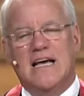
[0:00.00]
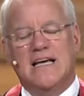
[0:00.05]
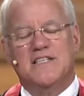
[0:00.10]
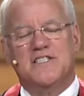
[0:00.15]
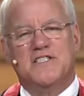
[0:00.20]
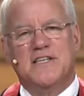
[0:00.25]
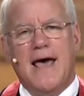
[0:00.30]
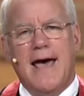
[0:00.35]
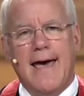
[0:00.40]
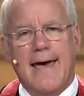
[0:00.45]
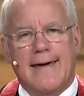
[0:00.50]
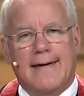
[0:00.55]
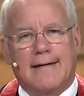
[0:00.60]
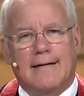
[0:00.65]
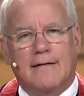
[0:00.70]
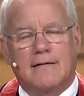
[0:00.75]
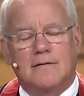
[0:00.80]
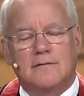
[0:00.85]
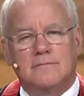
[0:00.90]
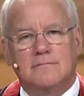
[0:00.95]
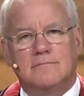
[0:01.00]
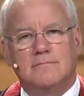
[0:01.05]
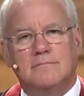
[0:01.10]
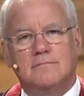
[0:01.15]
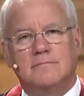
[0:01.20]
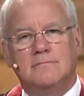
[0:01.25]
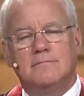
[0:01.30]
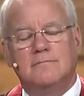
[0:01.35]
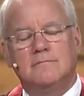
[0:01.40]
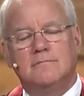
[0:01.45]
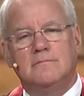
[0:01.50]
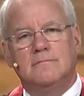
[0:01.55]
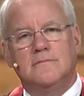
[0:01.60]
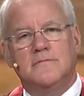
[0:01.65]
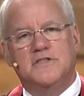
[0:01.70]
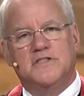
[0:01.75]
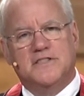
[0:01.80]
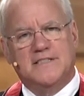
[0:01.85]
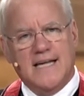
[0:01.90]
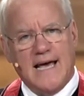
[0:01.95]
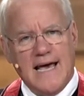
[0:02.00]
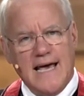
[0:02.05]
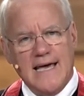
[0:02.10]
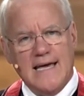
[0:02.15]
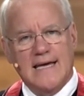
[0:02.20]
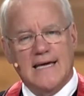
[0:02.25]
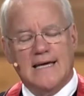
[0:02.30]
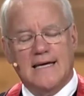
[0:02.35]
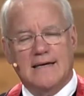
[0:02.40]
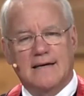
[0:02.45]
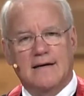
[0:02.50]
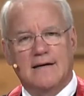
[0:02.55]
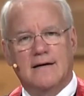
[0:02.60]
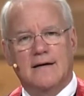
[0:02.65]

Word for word: stay. Stay.